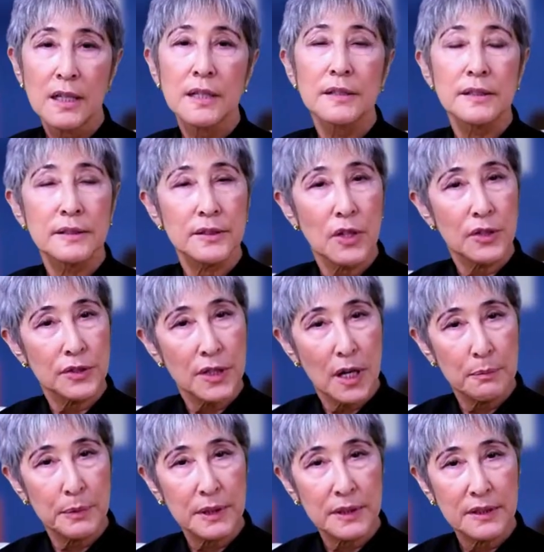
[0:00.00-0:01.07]
Since our
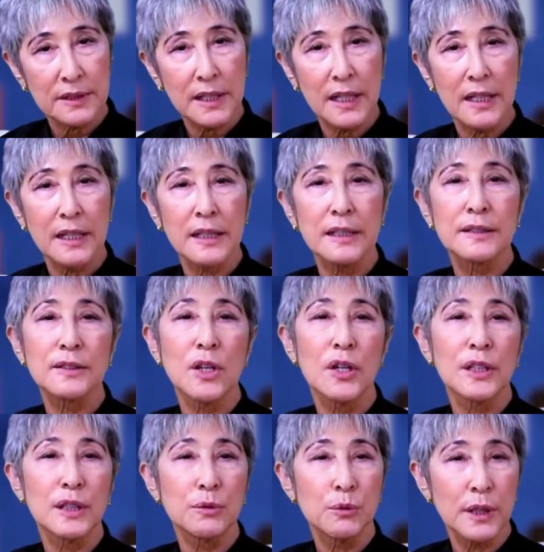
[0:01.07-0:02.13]
topic today is on
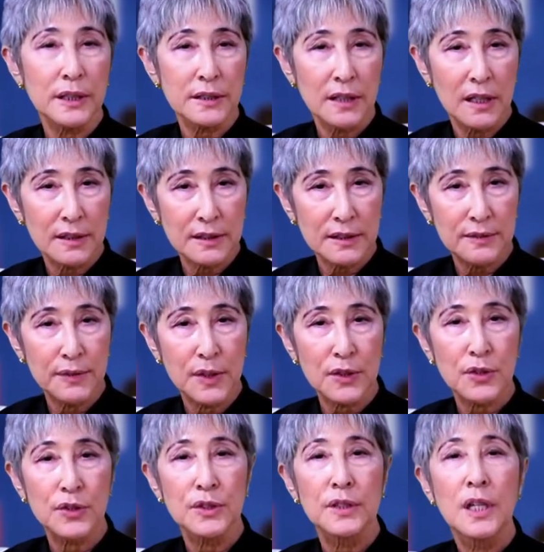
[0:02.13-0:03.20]
erectile
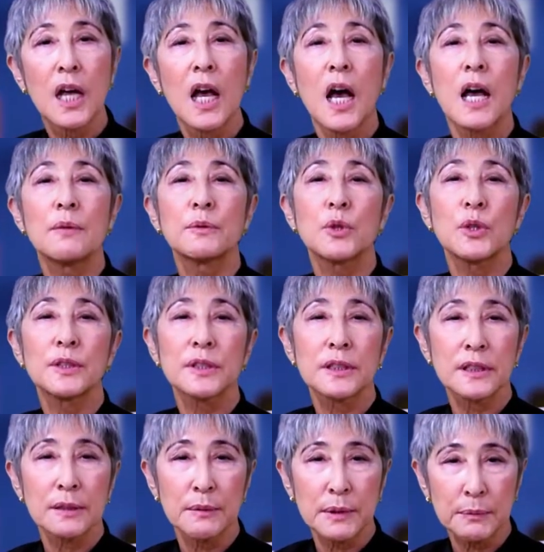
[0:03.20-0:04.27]
dysfunction, I'm going to
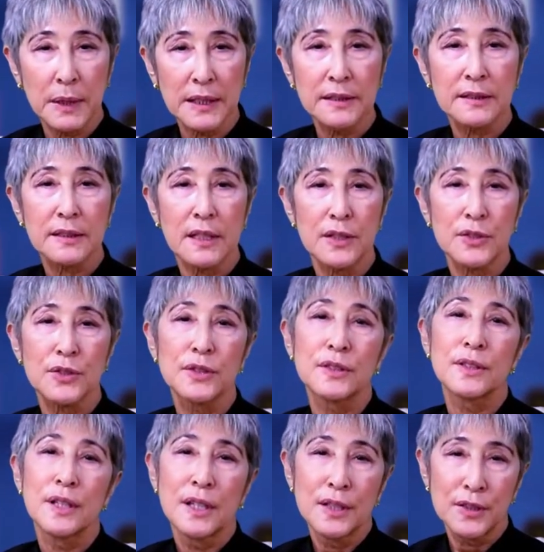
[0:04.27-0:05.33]
limit my discussion
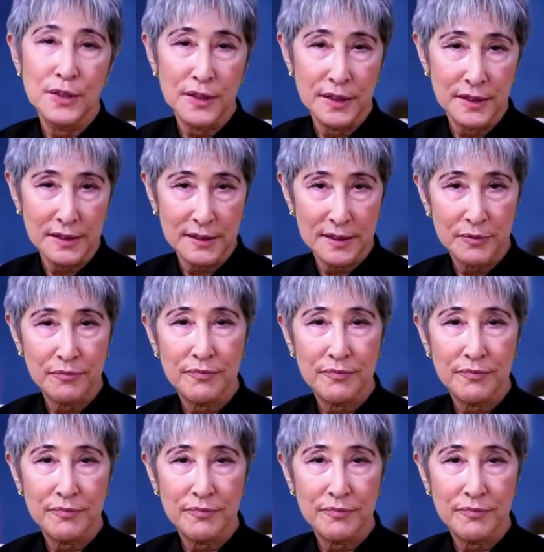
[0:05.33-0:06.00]
to this.